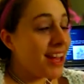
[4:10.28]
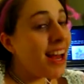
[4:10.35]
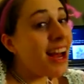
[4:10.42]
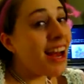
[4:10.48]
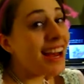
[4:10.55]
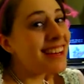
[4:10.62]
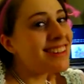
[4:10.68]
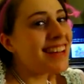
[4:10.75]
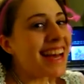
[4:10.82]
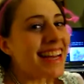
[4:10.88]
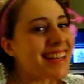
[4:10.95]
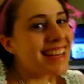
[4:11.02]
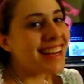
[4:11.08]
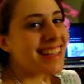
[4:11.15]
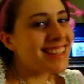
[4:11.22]
I like
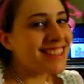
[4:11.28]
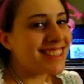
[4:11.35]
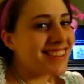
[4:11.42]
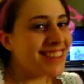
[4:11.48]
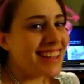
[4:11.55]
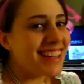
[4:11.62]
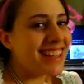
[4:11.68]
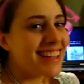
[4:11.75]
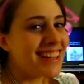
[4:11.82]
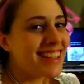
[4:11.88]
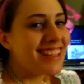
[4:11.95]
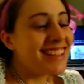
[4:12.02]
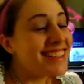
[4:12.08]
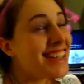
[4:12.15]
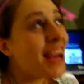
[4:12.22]
history.
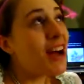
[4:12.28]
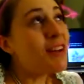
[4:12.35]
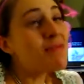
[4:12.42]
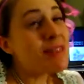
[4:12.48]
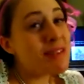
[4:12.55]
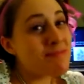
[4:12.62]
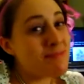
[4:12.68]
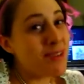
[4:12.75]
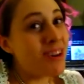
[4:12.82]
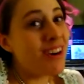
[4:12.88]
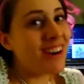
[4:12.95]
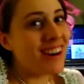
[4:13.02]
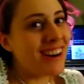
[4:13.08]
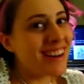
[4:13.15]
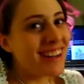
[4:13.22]
Tell me
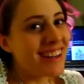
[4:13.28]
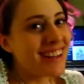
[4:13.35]
more.